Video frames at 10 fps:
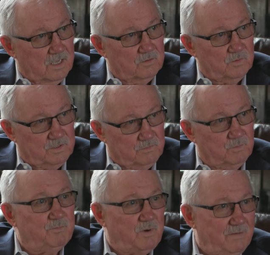We
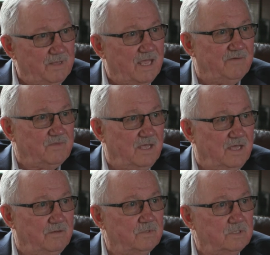probably have to
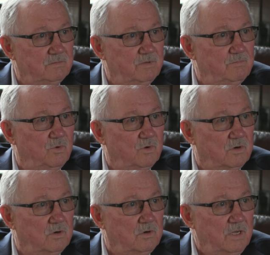have a little bit
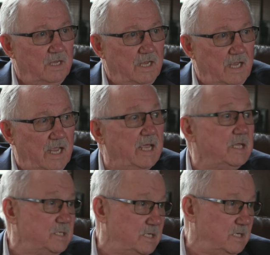more
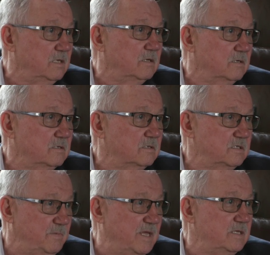aging
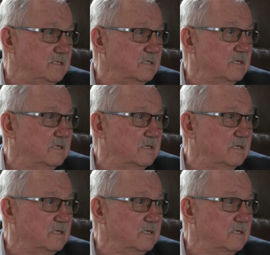space.